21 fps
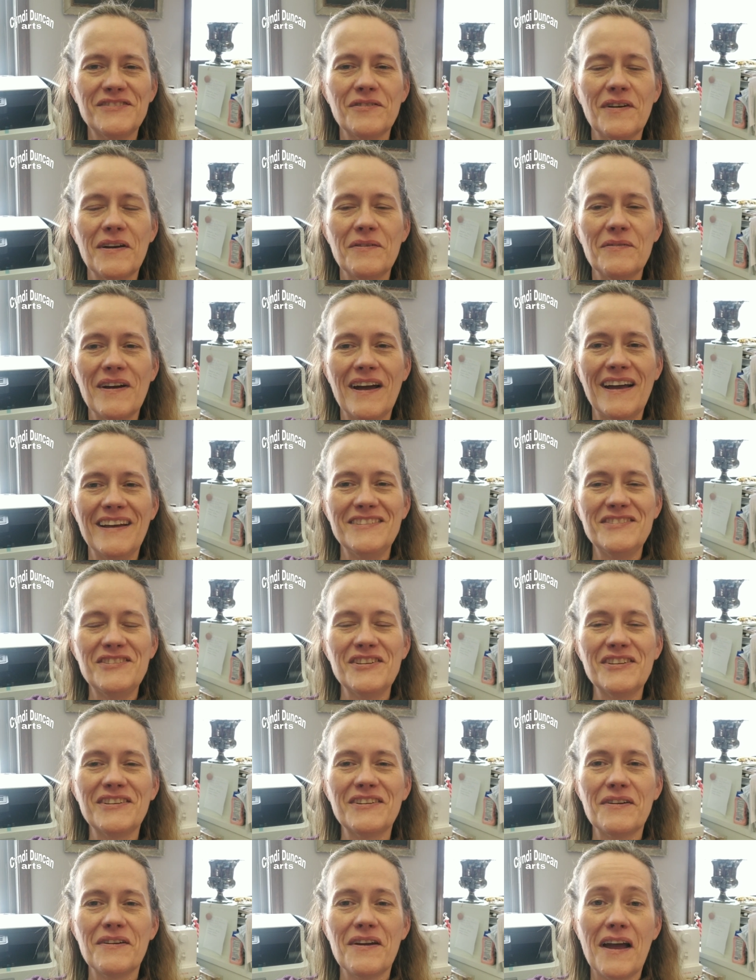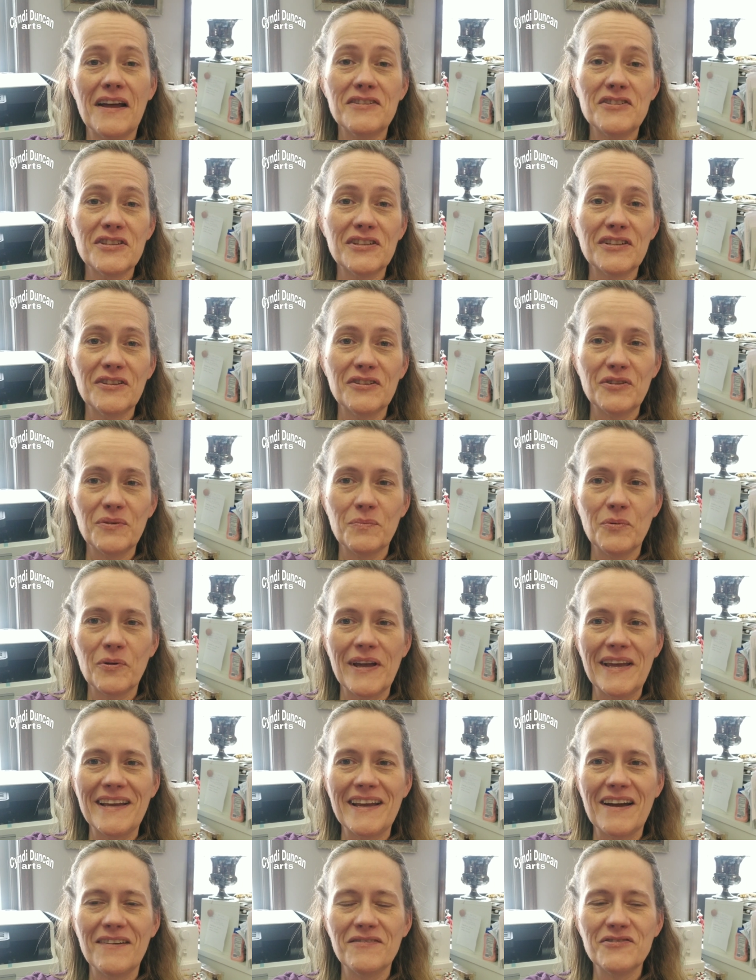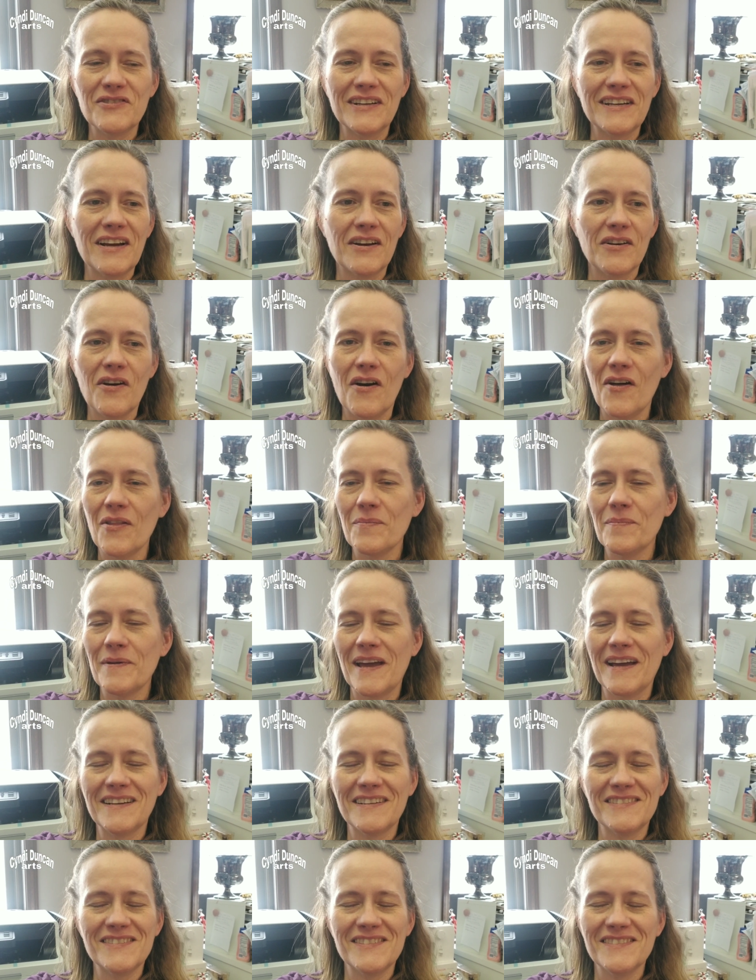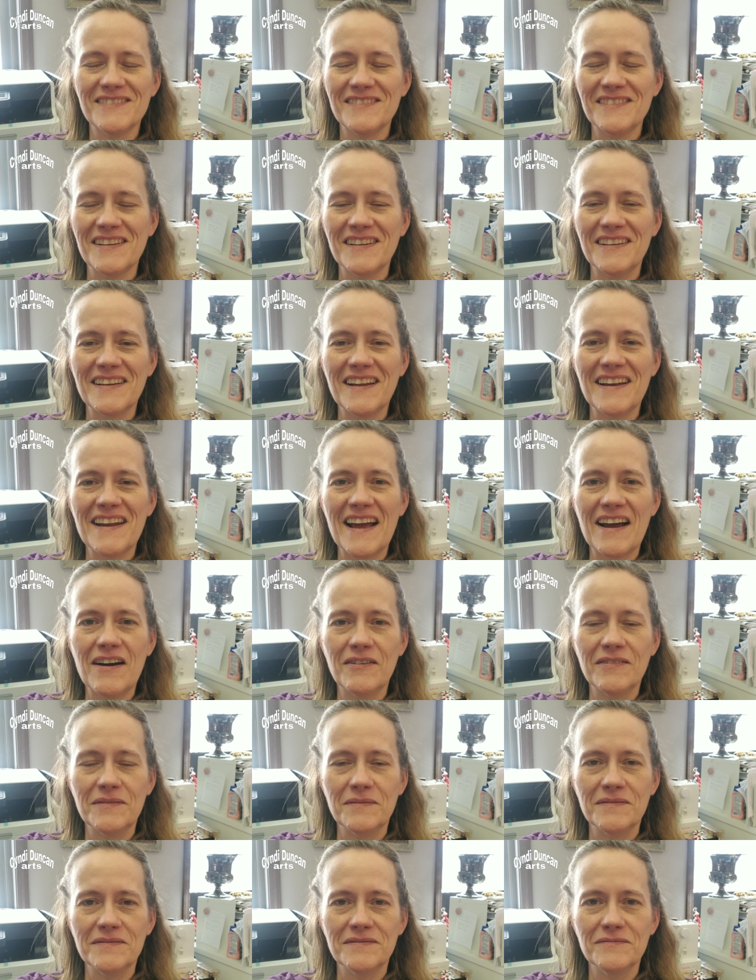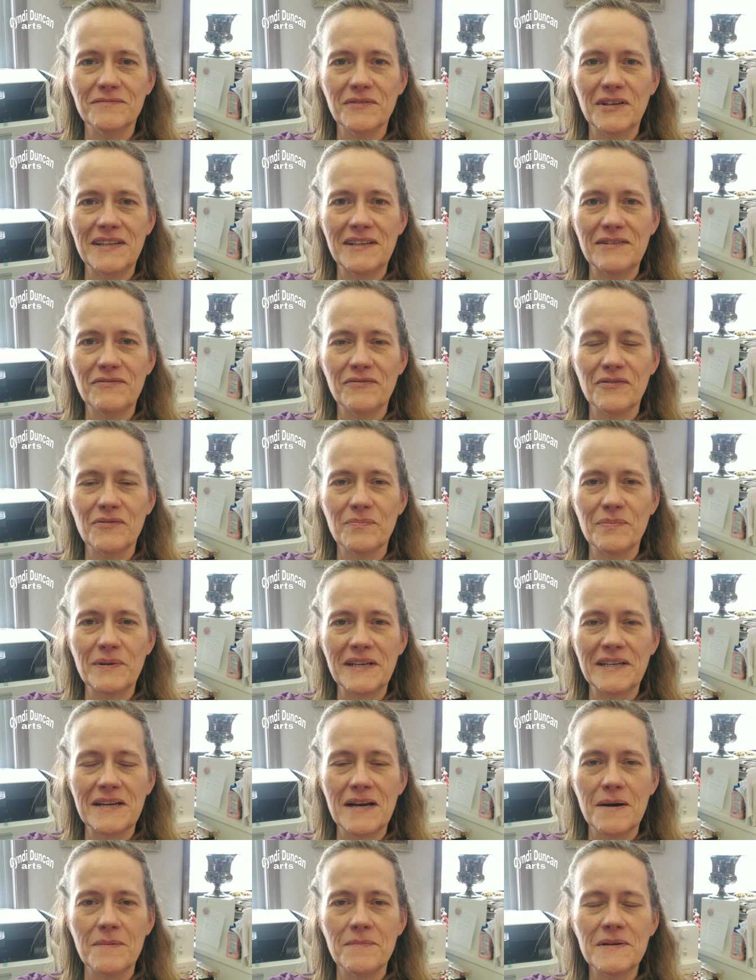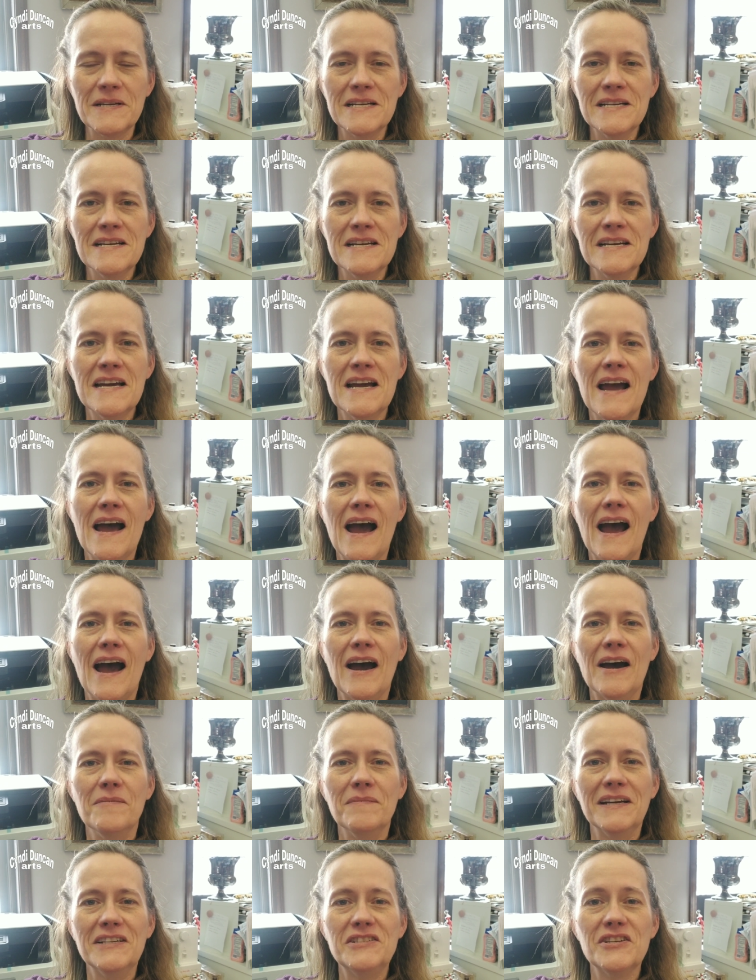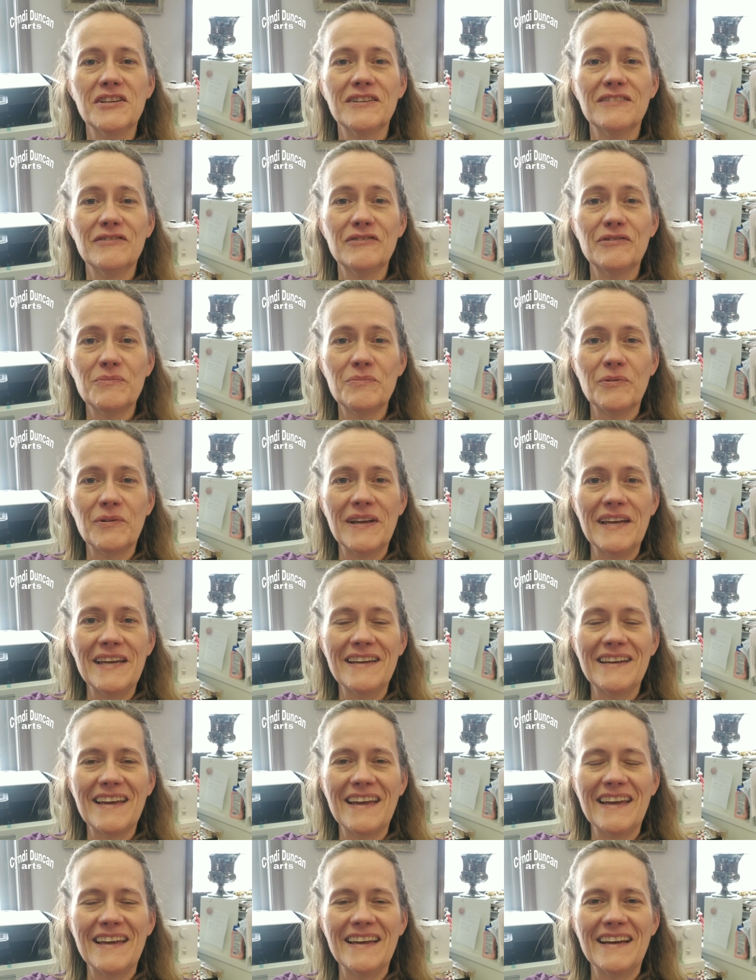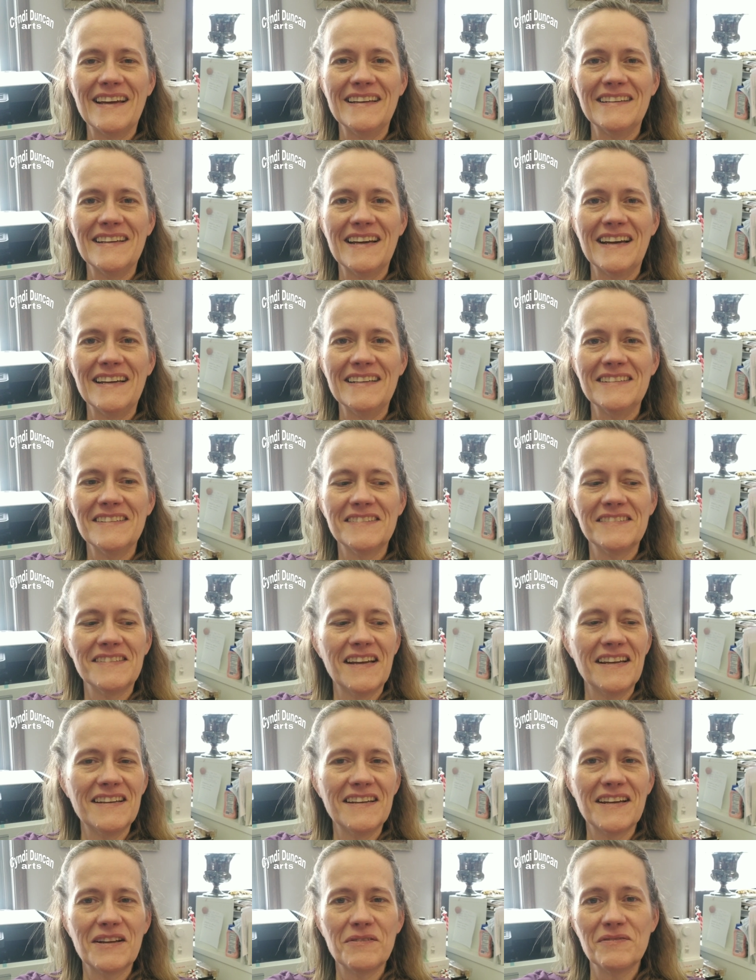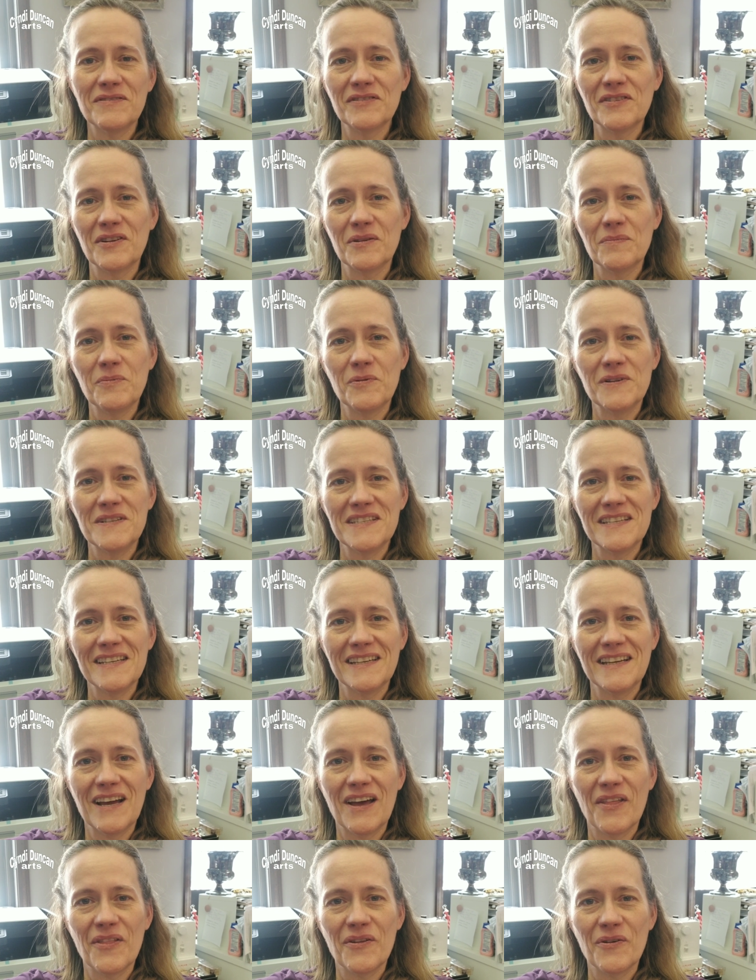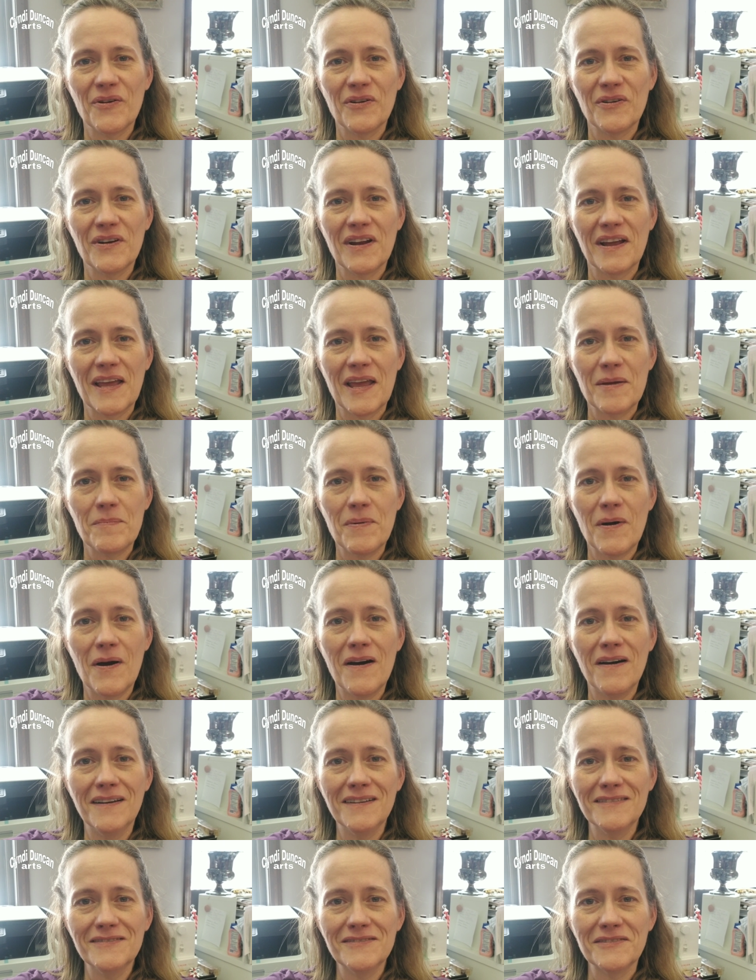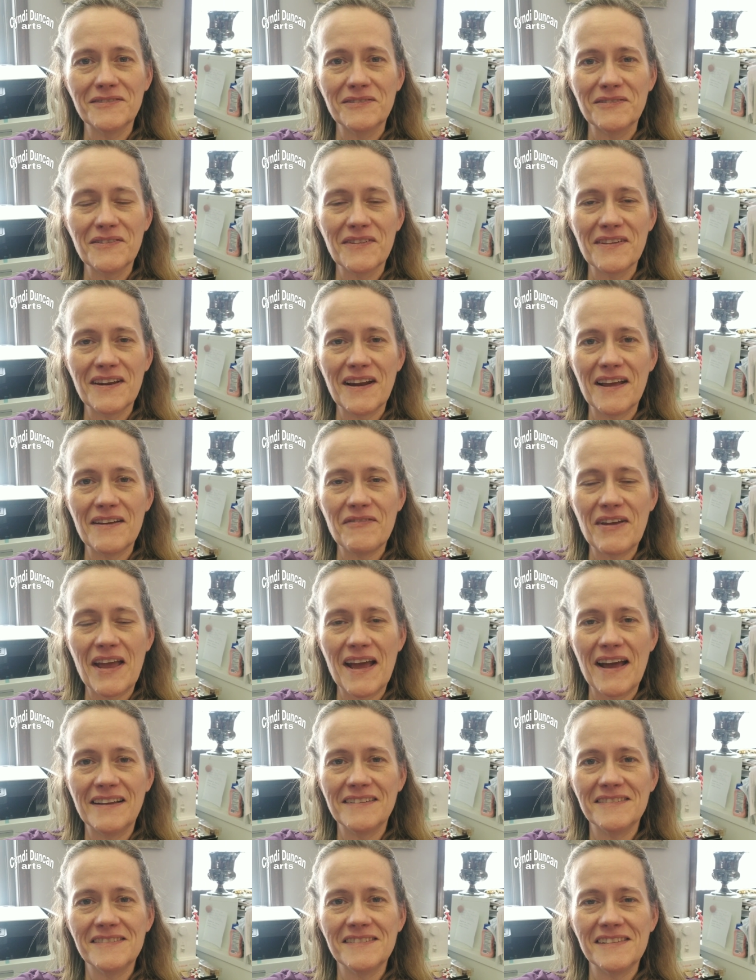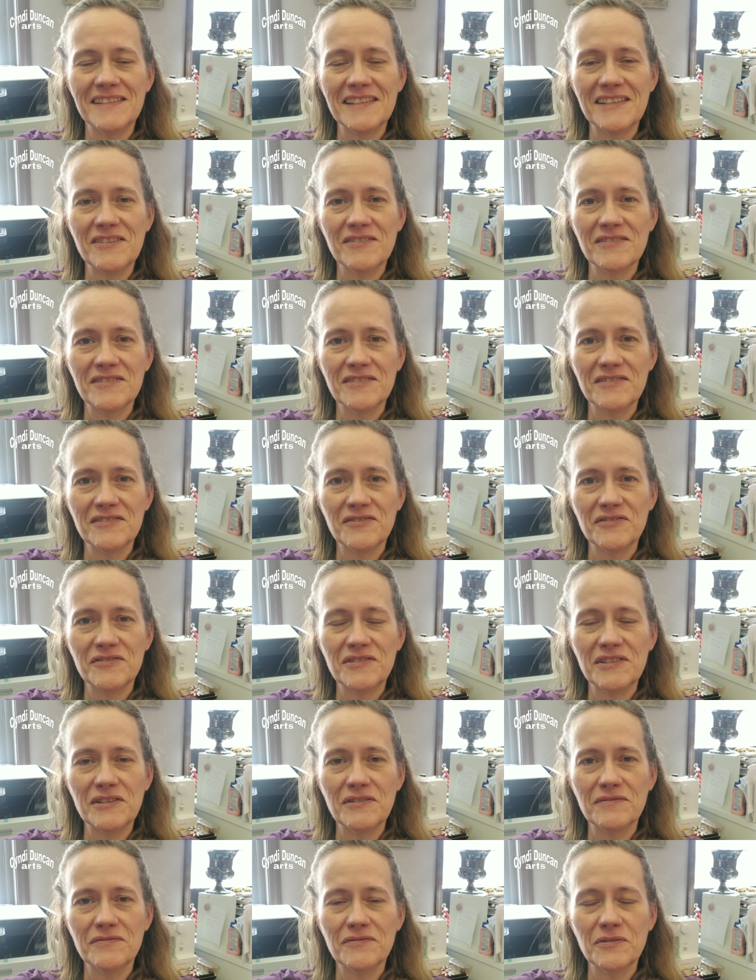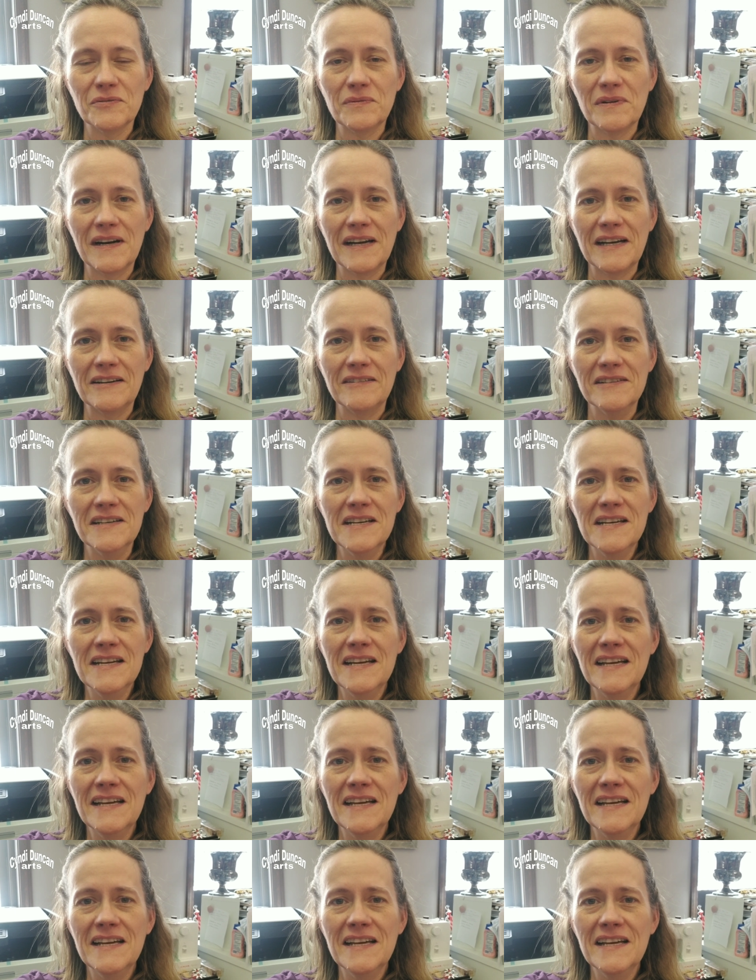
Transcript: so I, I took a, I took a little break after I got all the packages done and out and ready for pickup. Um, I took a little break and I decided I was going to put together a puzzle that I've had sitting here in the studio for a while.